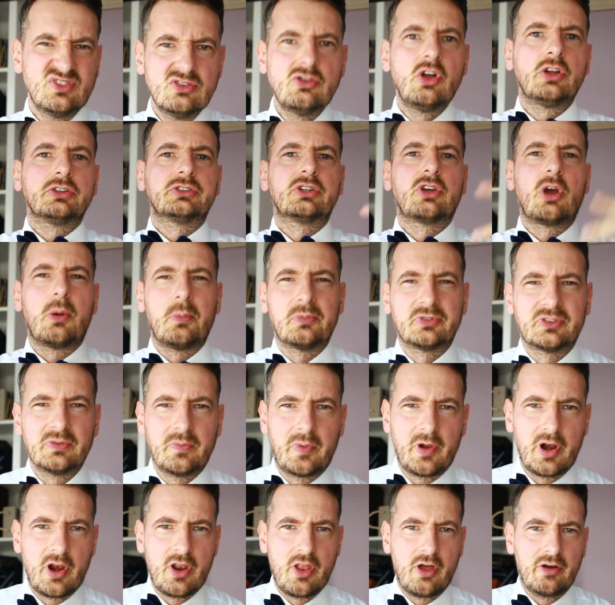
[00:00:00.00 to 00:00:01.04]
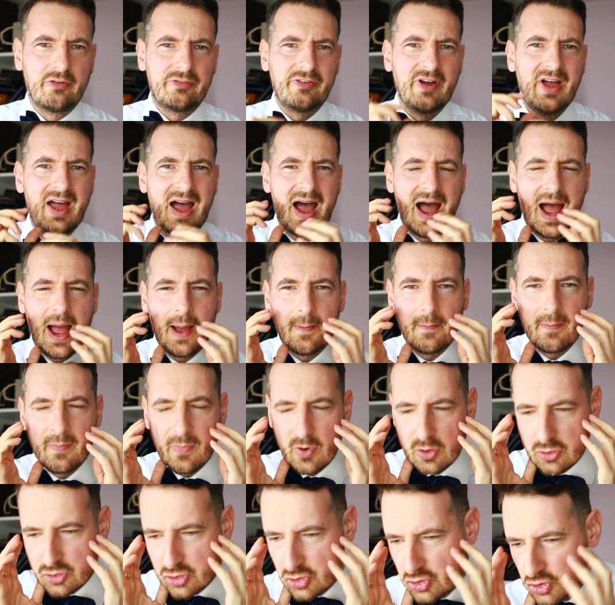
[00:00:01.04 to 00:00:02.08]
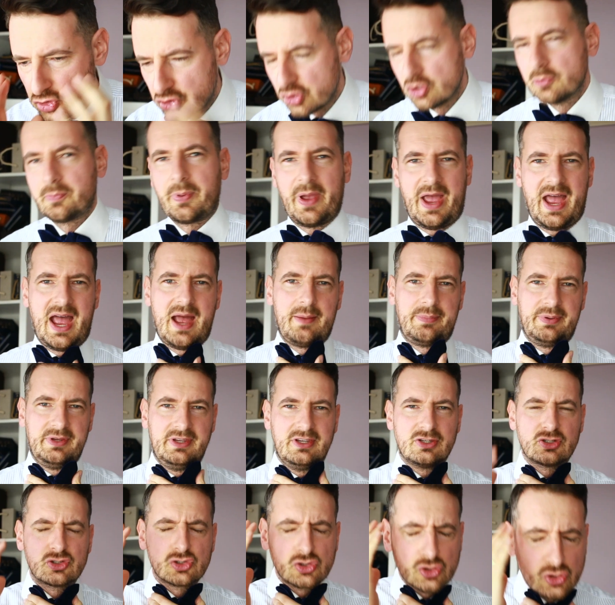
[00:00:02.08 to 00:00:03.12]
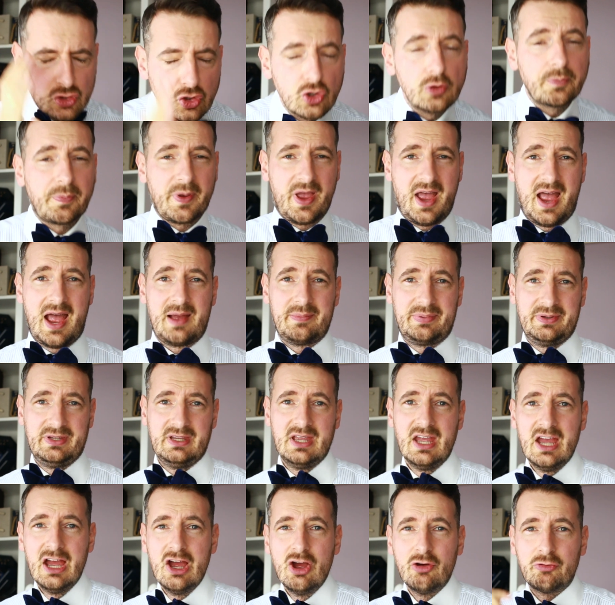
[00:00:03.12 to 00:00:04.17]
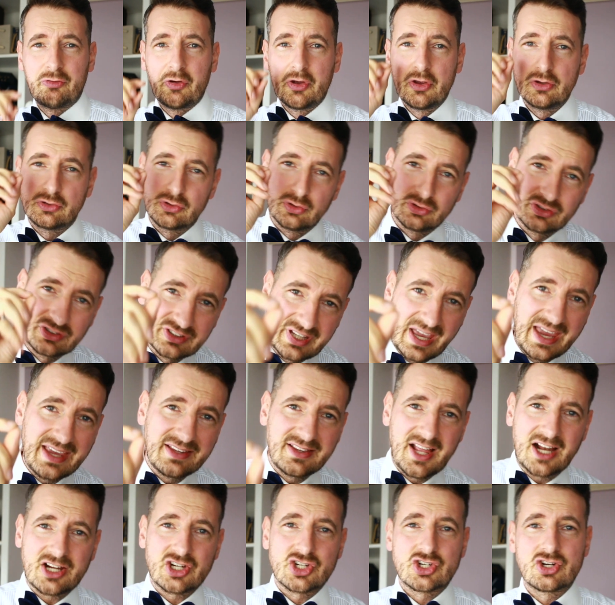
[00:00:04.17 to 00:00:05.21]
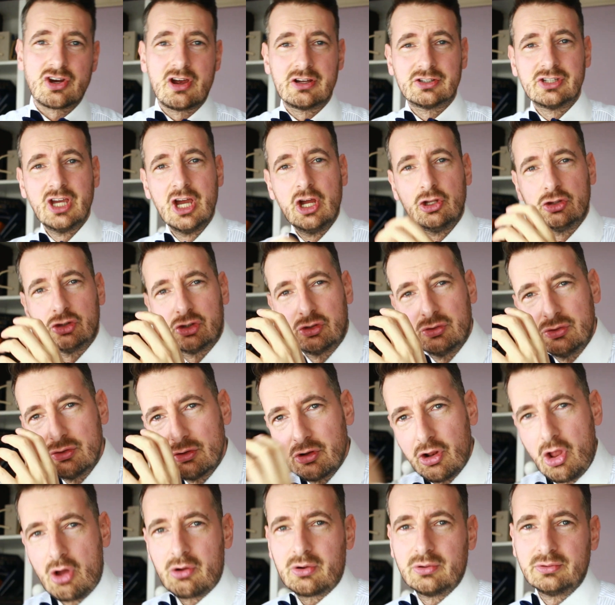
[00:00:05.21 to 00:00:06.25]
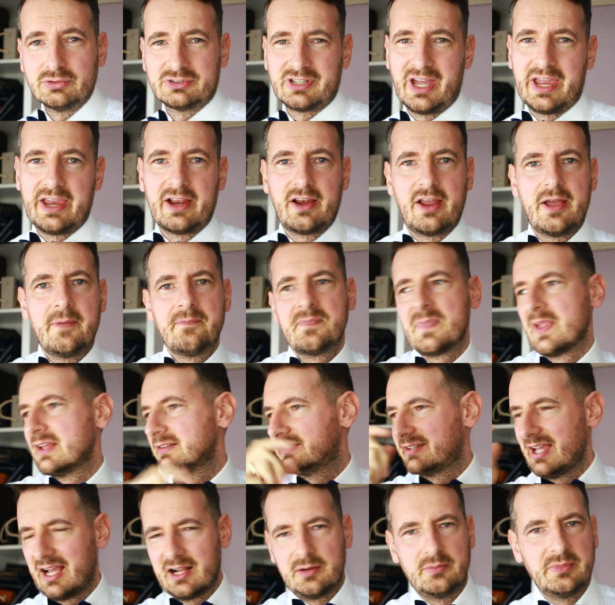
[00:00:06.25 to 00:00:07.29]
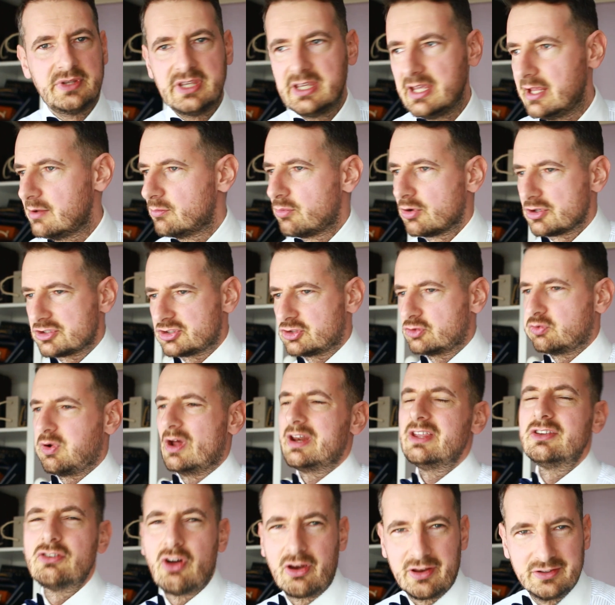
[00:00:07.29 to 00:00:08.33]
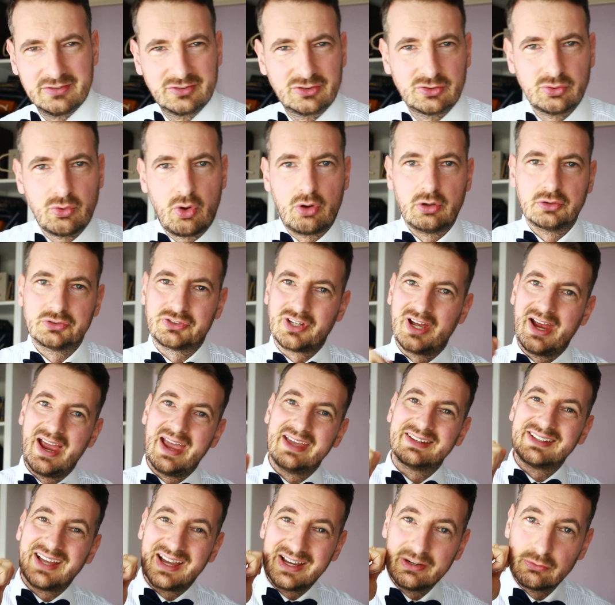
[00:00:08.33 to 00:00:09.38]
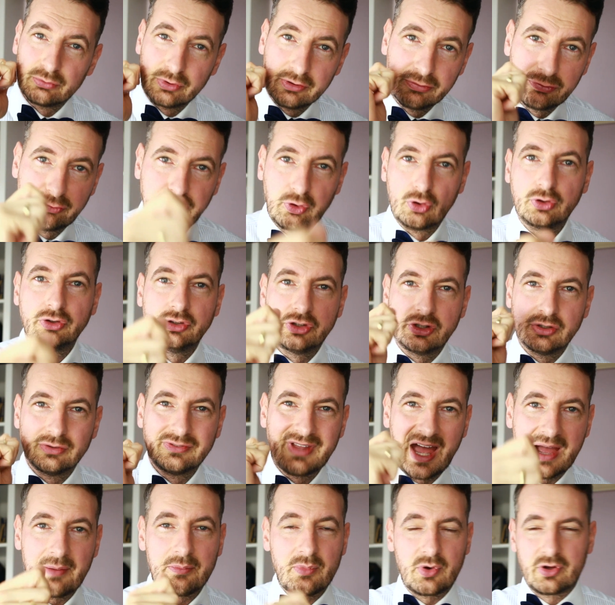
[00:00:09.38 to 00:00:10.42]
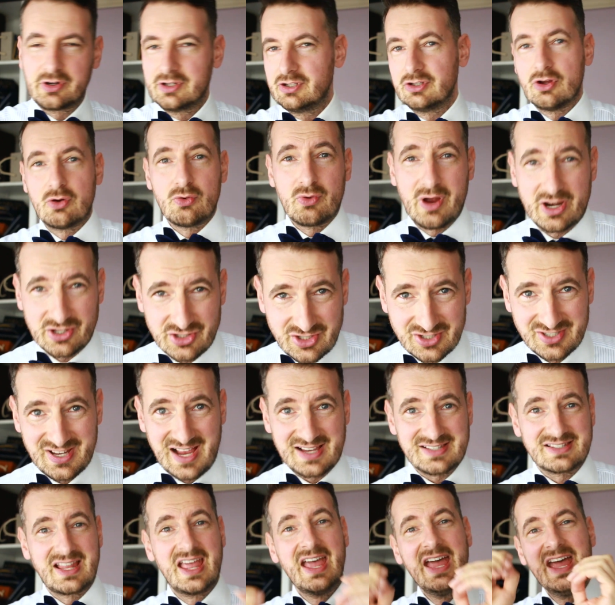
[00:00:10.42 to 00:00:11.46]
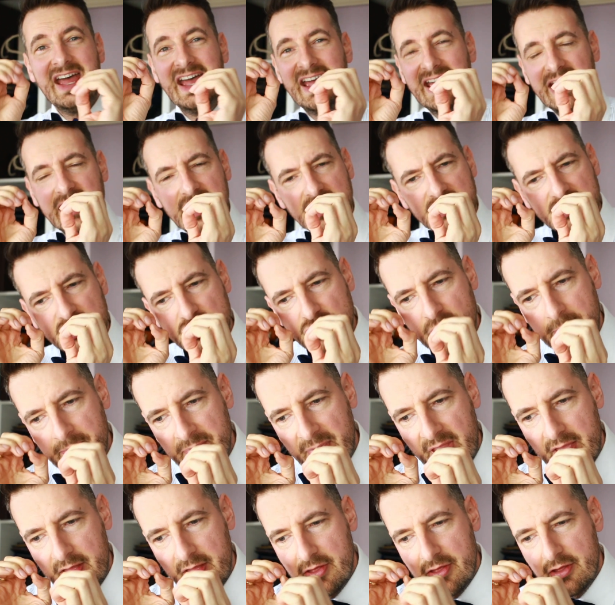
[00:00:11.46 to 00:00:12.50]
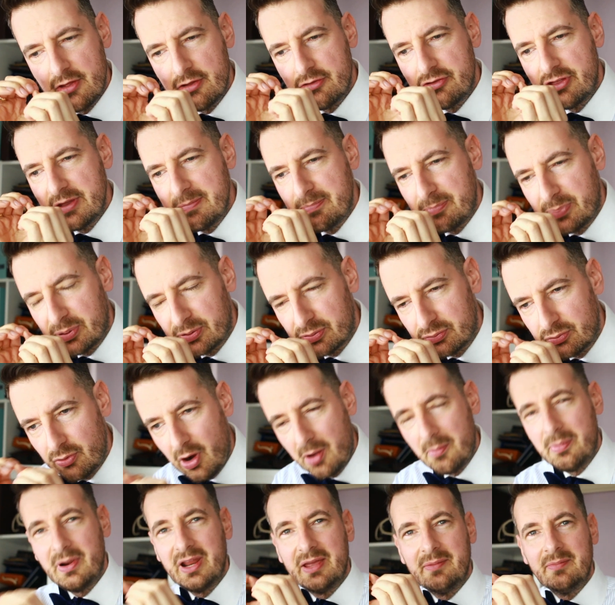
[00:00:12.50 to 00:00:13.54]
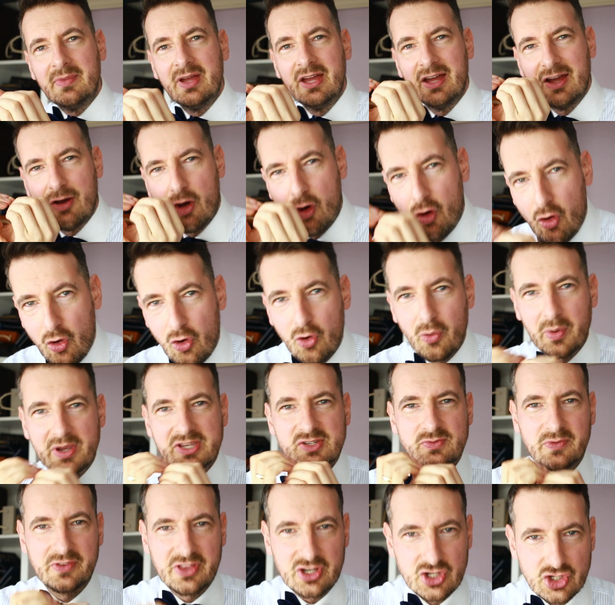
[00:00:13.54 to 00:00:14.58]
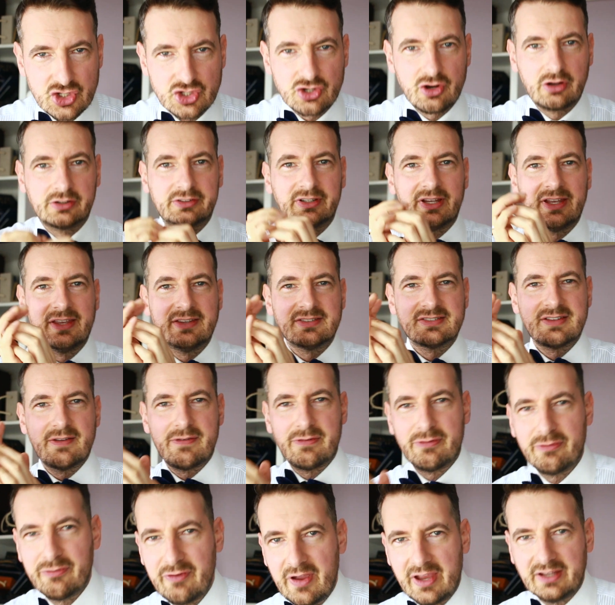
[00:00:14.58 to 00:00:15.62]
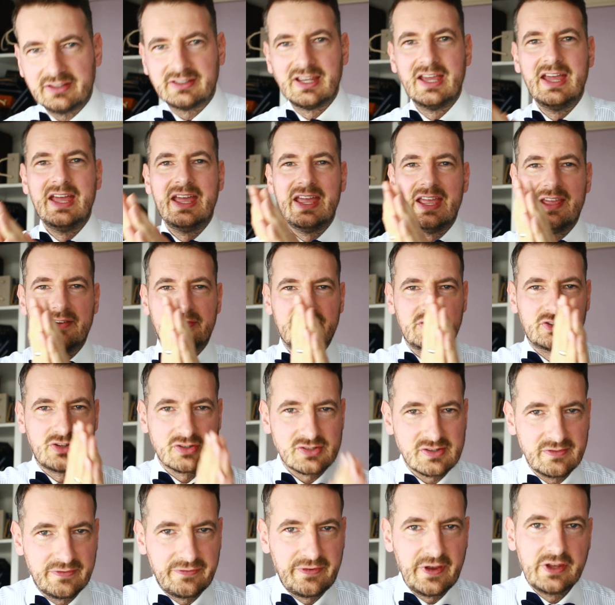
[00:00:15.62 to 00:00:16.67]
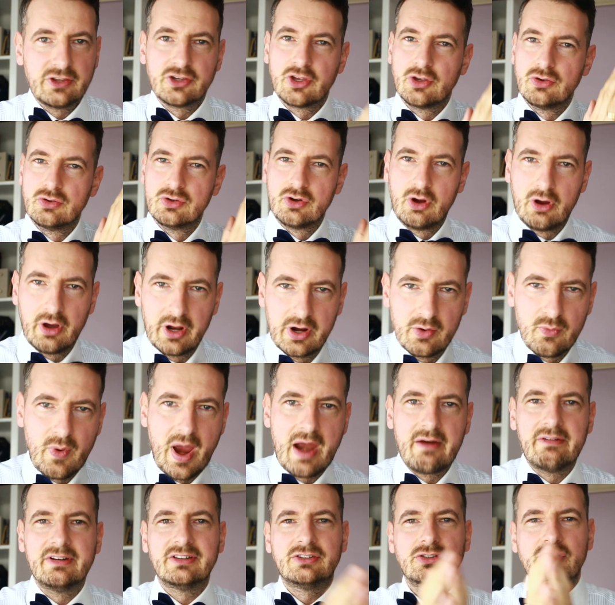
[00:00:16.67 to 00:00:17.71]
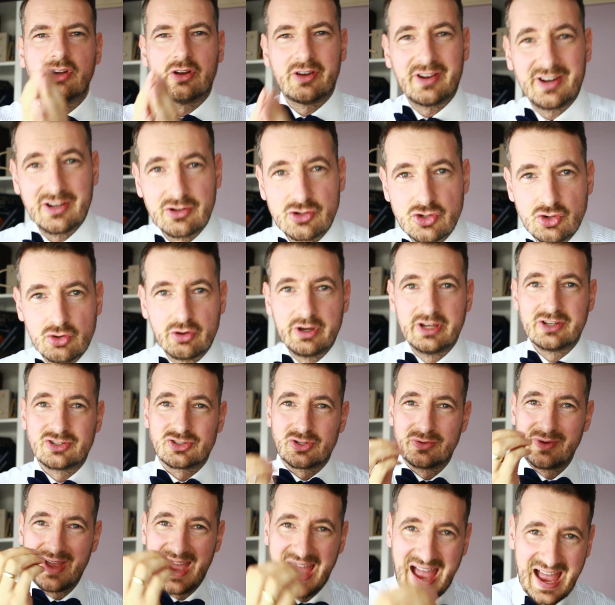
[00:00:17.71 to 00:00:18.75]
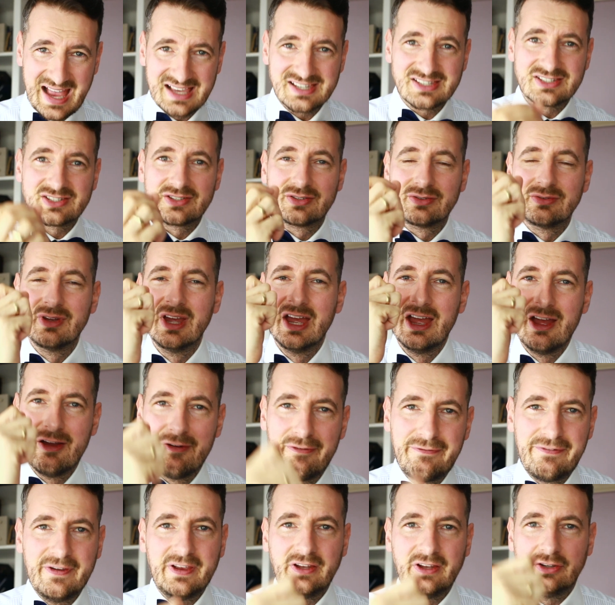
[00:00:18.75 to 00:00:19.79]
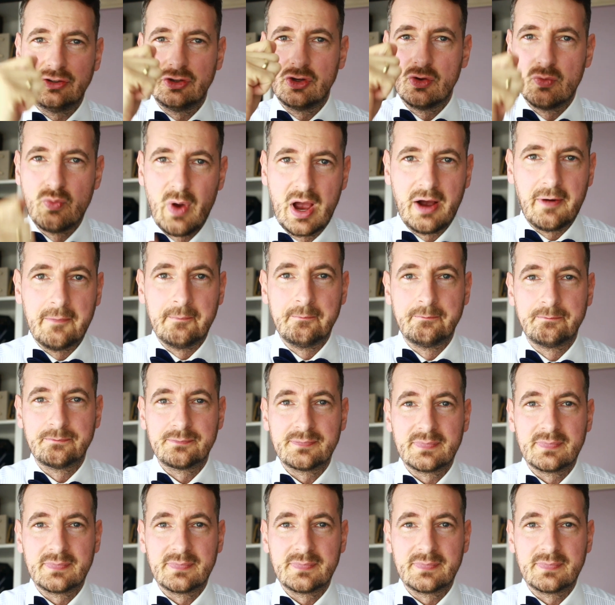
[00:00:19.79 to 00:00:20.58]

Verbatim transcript: not comfortable enough, I'm super happy, super happy for you to take that shirt to your local tailor, tell me it was twenty dollars to alter, and I refund you that money, no questions asked. It's the problem always with the shirt is the fit. If it doesn't fit you, you're not going to wear it, you're not going to enjoy it, so it has to fit you well.